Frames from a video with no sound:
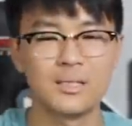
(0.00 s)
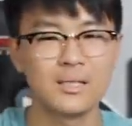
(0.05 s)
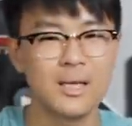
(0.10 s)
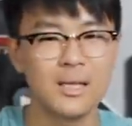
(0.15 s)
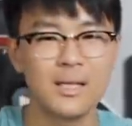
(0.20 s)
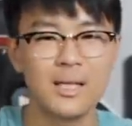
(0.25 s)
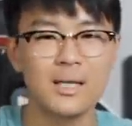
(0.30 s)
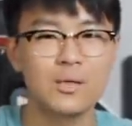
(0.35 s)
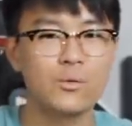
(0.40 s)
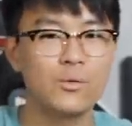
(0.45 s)

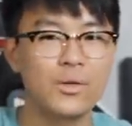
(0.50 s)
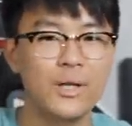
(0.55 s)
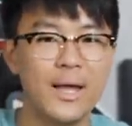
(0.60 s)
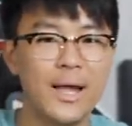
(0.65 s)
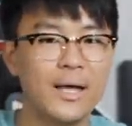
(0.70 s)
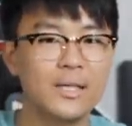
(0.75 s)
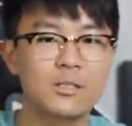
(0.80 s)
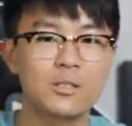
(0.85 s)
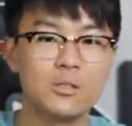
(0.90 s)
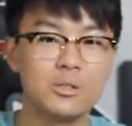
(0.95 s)
not like
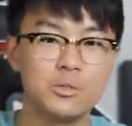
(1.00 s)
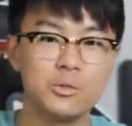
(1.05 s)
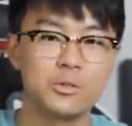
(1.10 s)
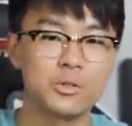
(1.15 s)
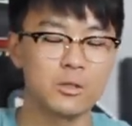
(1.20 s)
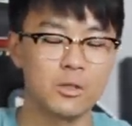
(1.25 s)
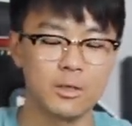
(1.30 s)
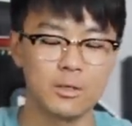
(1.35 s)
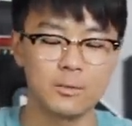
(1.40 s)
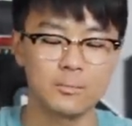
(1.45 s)
React or
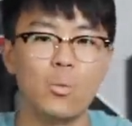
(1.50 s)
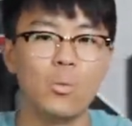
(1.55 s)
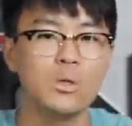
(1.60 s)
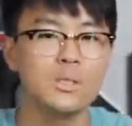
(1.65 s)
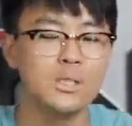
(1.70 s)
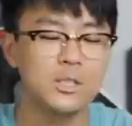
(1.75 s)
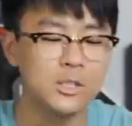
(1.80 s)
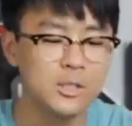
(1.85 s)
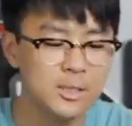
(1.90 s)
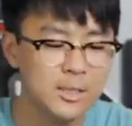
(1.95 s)
Lunarlon.
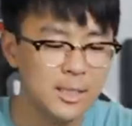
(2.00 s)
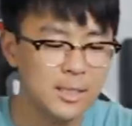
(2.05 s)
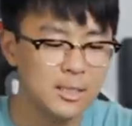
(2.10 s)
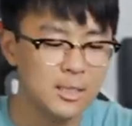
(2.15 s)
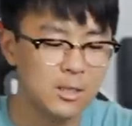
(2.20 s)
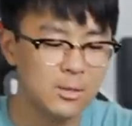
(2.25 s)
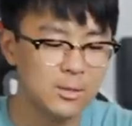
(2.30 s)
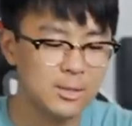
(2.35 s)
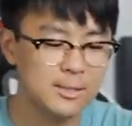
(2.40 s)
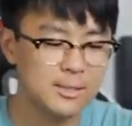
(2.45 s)
One good thing
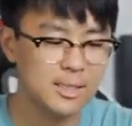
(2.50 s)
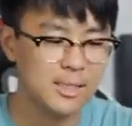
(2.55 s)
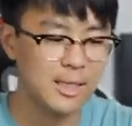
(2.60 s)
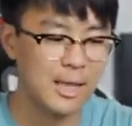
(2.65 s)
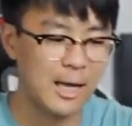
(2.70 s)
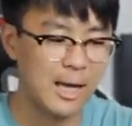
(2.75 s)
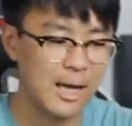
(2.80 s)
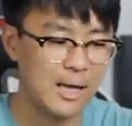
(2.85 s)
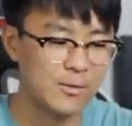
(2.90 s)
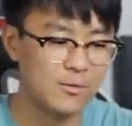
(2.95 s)
though is that
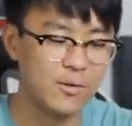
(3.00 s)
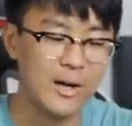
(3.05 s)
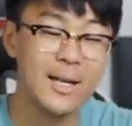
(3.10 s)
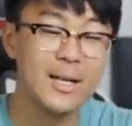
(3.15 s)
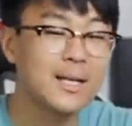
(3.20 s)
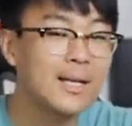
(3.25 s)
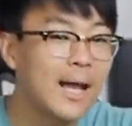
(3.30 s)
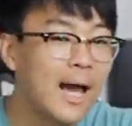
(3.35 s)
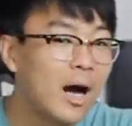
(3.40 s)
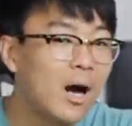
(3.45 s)
I, uh,
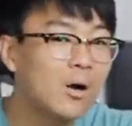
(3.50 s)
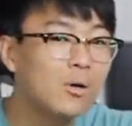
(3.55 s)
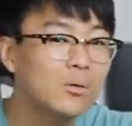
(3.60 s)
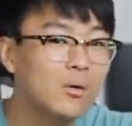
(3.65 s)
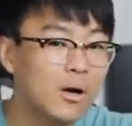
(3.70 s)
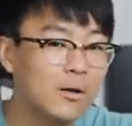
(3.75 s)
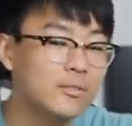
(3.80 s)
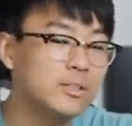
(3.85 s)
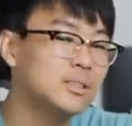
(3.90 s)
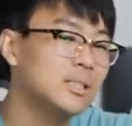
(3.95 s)
right now,
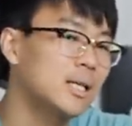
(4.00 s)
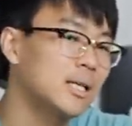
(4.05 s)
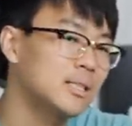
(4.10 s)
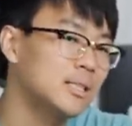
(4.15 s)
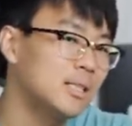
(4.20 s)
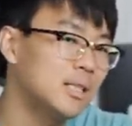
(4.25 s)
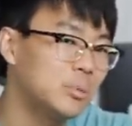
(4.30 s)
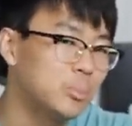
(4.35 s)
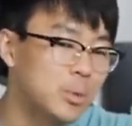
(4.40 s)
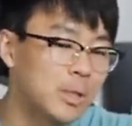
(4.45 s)
obviously I'm gonna
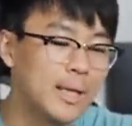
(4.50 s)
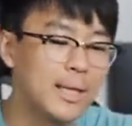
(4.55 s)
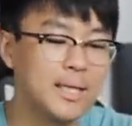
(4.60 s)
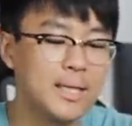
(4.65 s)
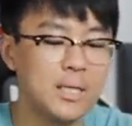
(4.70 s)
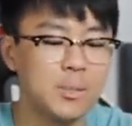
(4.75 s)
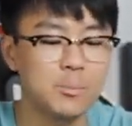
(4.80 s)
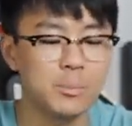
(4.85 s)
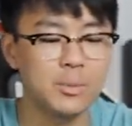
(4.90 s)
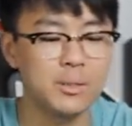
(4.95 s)
need to plane
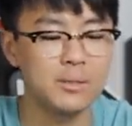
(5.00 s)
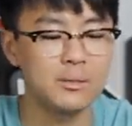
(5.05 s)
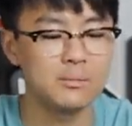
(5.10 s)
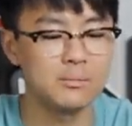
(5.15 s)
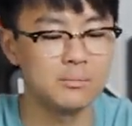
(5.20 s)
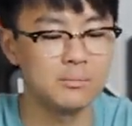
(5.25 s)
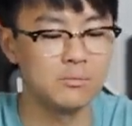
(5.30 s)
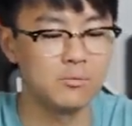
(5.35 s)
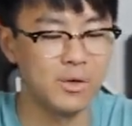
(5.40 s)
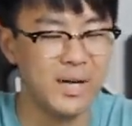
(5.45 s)
it, but
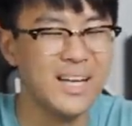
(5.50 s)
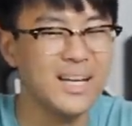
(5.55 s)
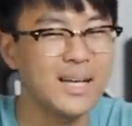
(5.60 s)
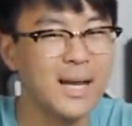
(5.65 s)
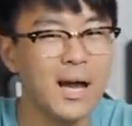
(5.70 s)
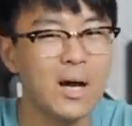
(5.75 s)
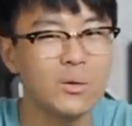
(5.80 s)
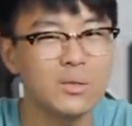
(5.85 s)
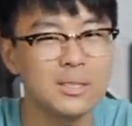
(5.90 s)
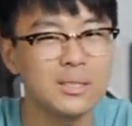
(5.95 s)
right
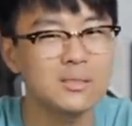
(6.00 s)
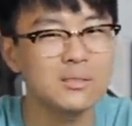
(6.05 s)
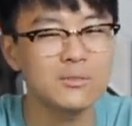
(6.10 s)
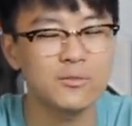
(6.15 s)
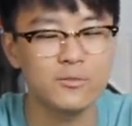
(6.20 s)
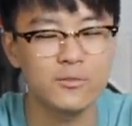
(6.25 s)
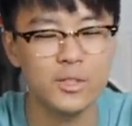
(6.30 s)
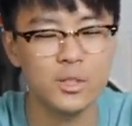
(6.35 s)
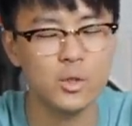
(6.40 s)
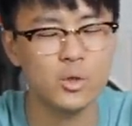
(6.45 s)
now it doesn't
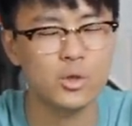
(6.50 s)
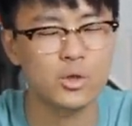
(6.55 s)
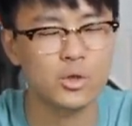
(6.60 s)
feel